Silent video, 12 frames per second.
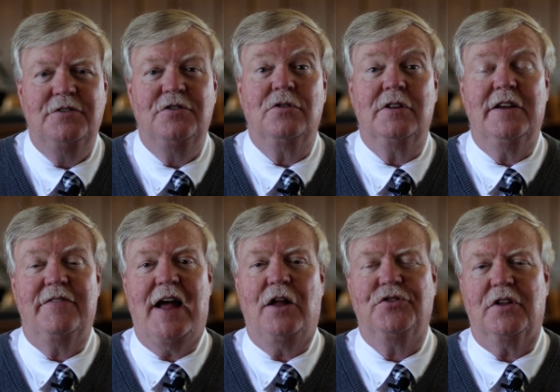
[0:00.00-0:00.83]
to
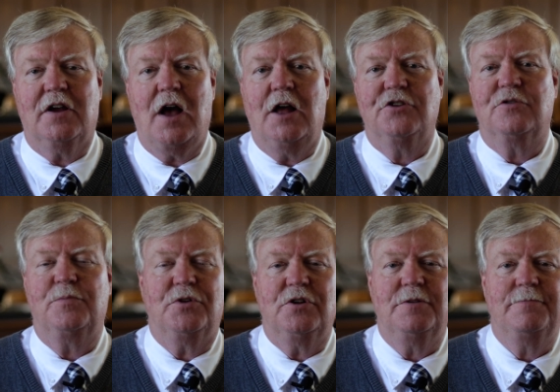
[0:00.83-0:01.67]
live out the
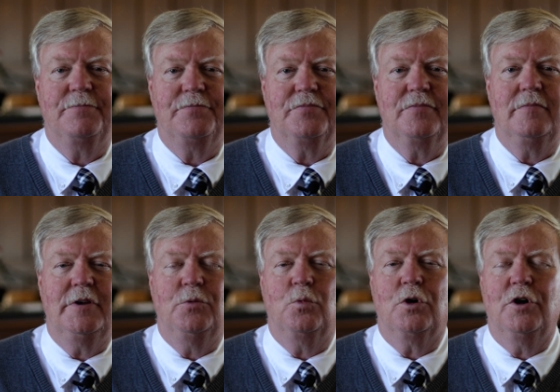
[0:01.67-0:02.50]
gospel
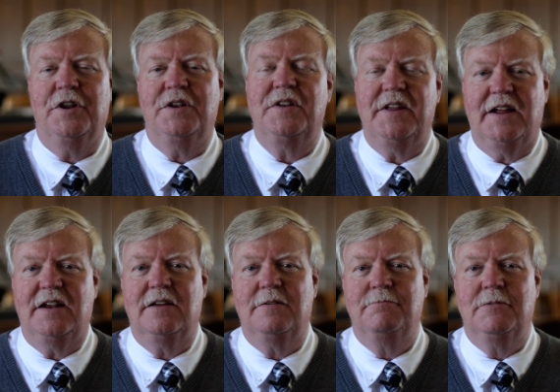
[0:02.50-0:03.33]
in word and
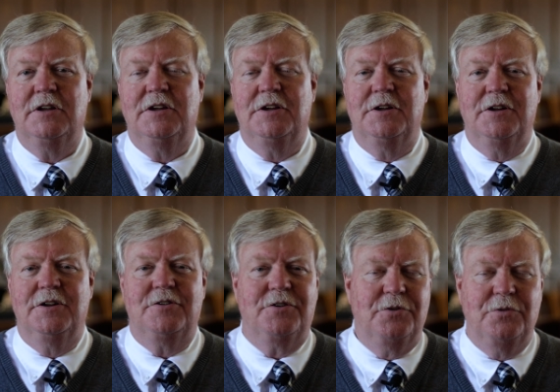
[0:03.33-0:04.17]
deed,
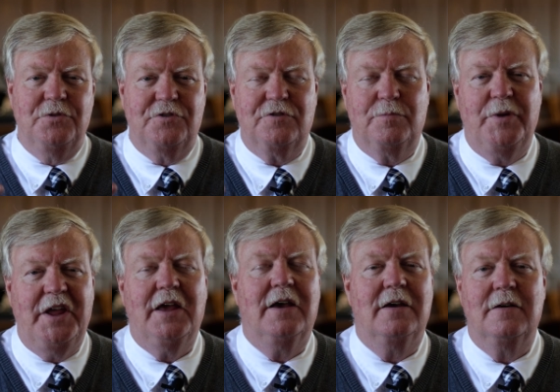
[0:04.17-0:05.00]
to
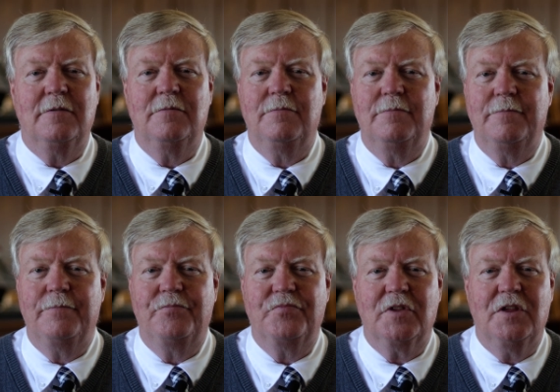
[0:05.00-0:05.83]
speak
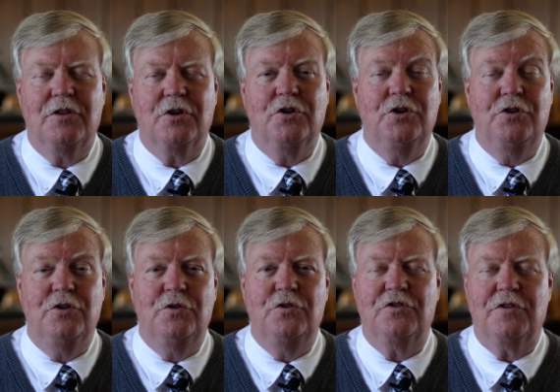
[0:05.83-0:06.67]
the good
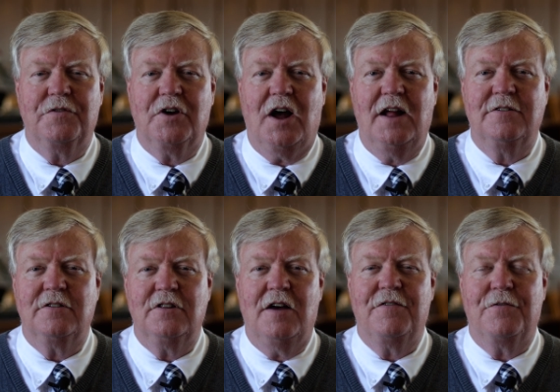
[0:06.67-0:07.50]
news of
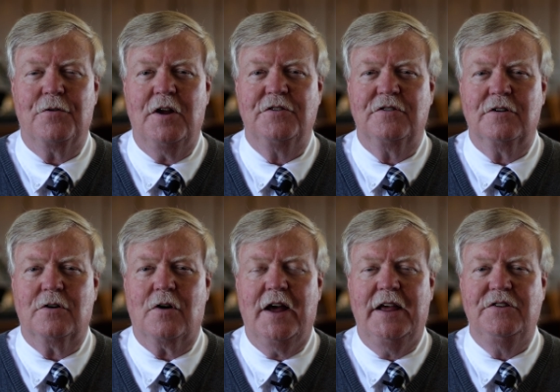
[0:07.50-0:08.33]
God's love for us in
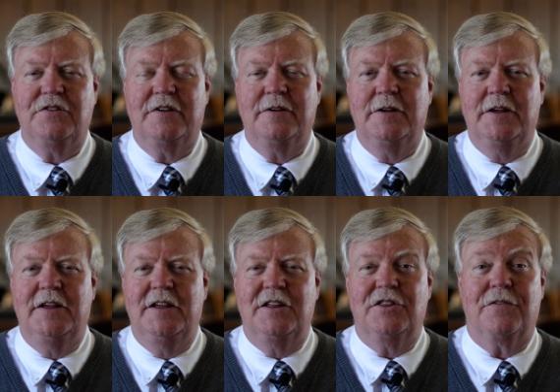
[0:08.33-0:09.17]
Christ,
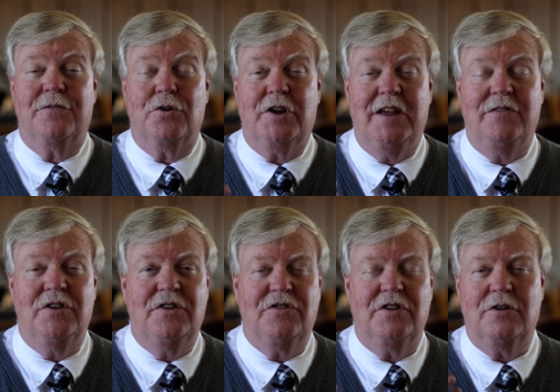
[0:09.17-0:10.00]
the
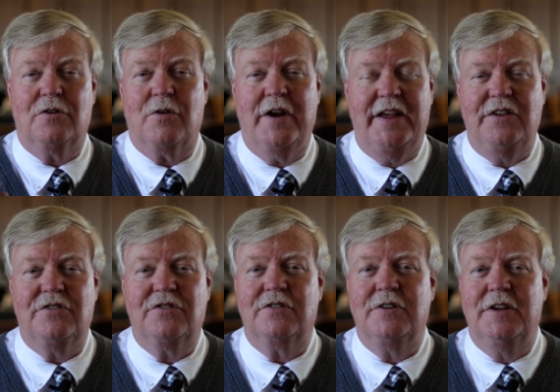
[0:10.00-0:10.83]
forgiveness and
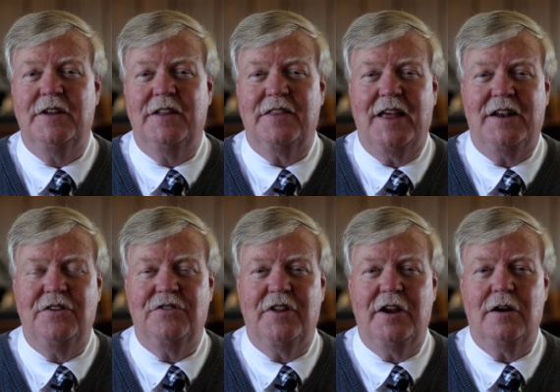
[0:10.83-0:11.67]
grace that
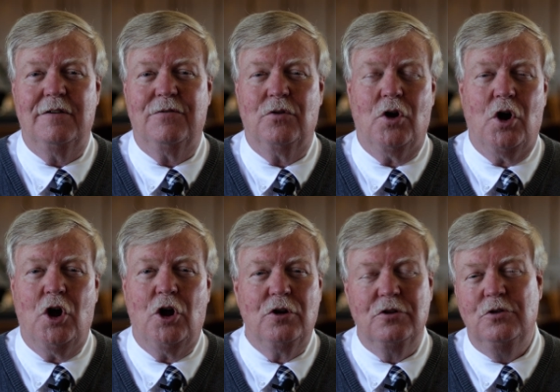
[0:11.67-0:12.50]
is there for
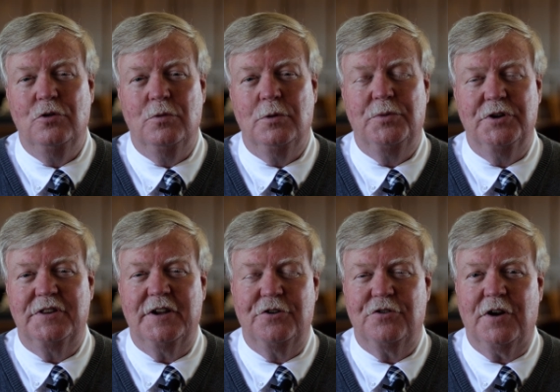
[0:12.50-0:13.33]
all who will
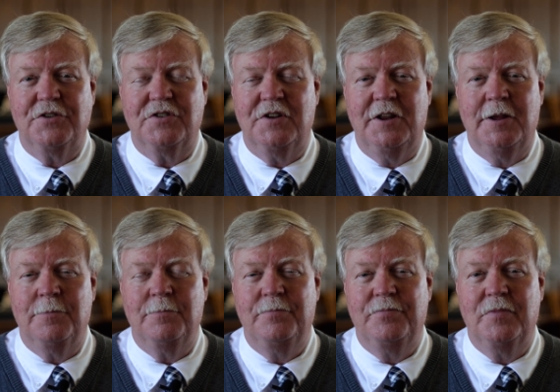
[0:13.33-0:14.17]
put their trust in
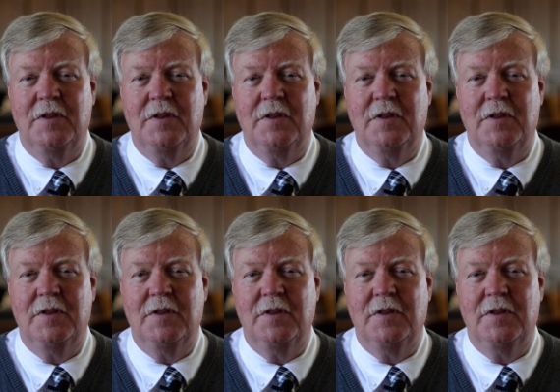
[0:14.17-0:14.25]
Him